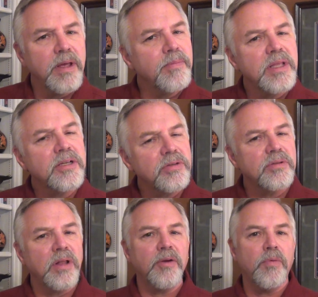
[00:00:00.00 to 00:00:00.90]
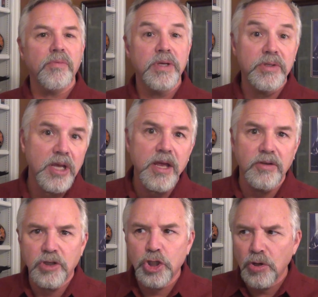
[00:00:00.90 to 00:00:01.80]
I mean, that's like what we
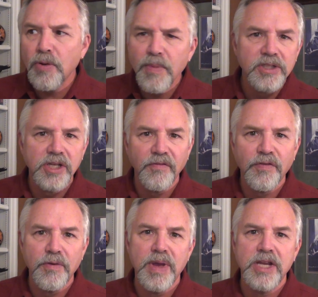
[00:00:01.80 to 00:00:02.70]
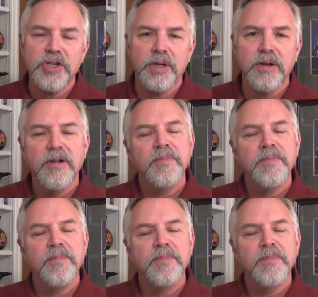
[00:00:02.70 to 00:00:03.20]
say, too much information.